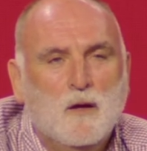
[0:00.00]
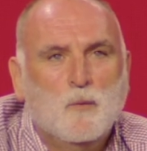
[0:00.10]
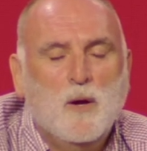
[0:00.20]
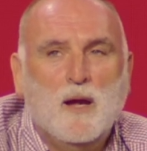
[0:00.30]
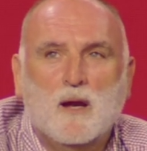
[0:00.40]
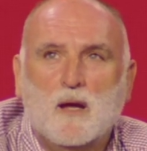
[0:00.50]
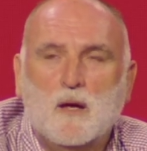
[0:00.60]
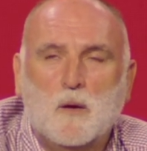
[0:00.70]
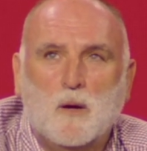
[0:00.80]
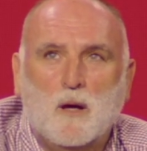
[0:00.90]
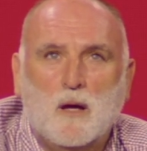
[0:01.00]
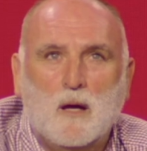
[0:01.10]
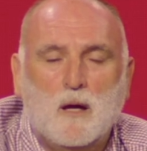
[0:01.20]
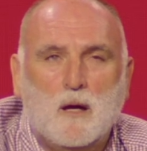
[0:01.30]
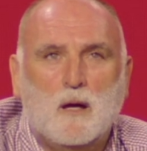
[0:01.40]
Well, uh,
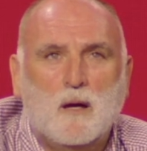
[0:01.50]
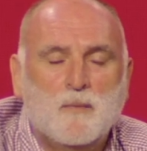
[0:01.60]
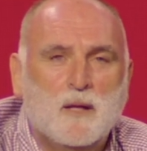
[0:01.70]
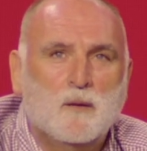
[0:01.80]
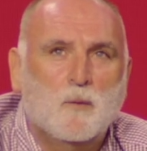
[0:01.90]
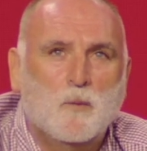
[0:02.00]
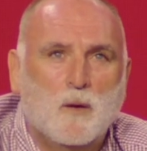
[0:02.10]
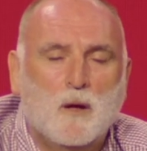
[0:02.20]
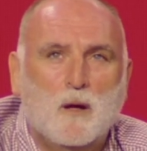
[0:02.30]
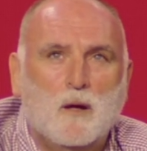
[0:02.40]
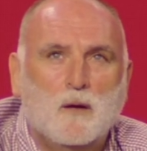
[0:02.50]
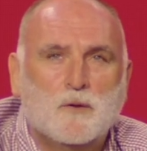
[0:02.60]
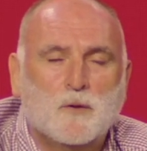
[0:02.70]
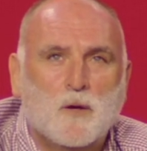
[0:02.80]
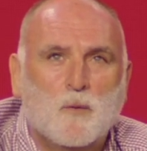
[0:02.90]
I mean,
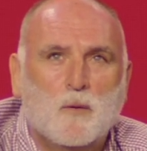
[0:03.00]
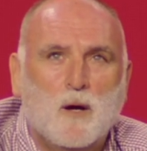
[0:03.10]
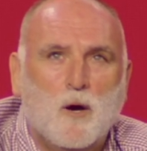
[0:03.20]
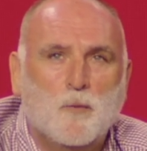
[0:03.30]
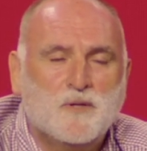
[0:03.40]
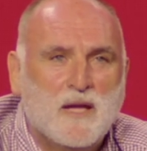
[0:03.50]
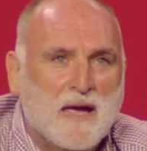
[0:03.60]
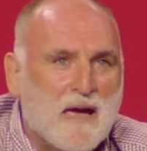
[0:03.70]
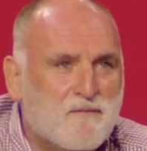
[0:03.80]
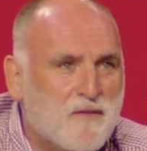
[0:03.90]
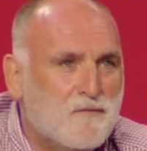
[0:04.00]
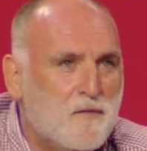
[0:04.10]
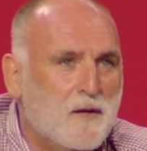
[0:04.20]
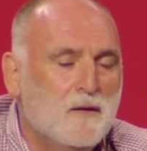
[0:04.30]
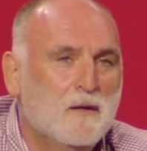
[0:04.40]
you know, obviously I have
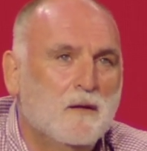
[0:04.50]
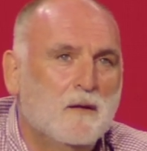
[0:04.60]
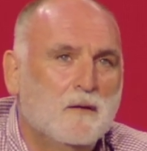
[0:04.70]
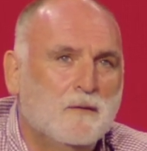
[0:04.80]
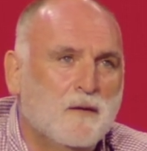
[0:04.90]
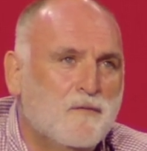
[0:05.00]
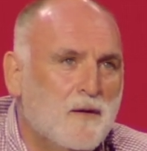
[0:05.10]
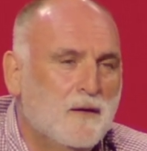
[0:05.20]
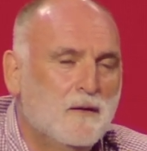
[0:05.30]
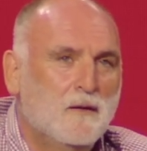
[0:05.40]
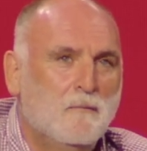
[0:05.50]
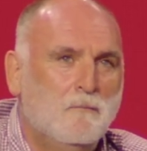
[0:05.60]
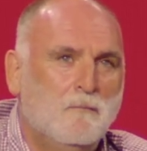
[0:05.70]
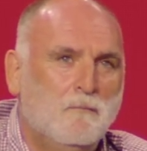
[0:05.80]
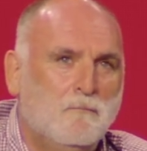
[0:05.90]
different, different
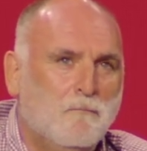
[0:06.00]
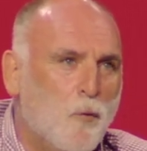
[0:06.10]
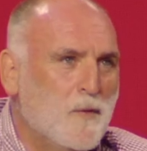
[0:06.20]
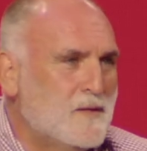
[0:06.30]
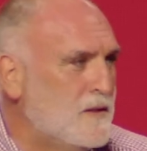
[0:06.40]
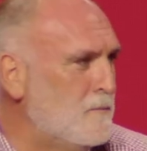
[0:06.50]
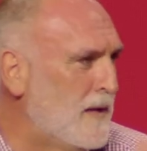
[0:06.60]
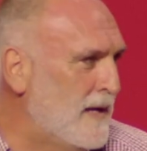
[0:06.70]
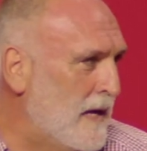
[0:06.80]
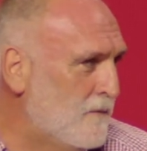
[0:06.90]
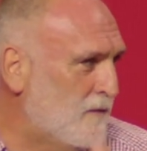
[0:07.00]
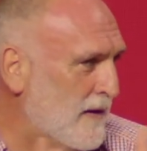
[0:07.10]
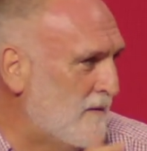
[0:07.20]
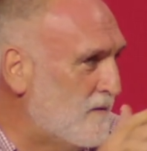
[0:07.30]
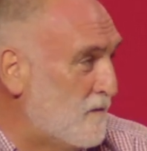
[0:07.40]
movies in my life. I
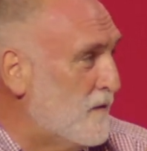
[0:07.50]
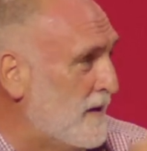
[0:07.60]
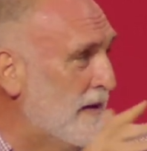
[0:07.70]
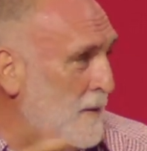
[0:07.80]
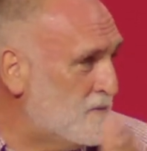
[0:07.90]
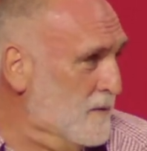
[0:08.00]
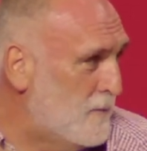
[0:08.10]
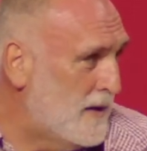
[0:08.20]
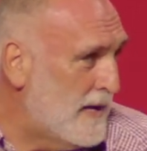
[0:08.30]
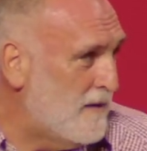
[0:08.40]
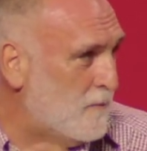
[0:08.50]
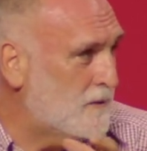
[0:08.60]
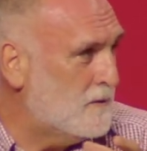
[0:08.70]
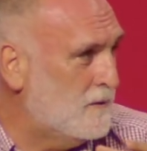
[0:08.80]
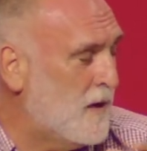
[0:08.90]
have different lives in my life, but
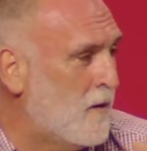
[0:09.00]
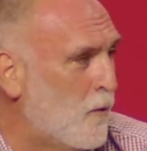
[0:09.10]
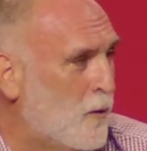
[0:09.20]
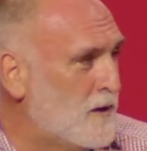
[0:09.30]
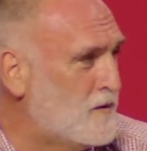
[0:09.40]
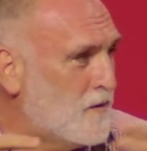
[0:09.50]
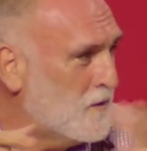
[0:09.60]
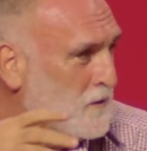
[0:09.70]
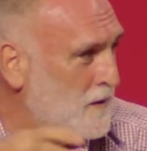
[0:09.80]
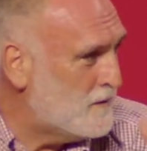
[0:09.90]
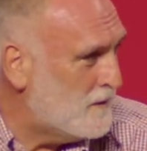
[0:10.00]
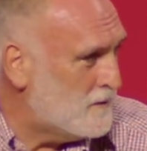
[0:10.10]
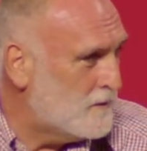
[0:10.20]
they are all interconnected.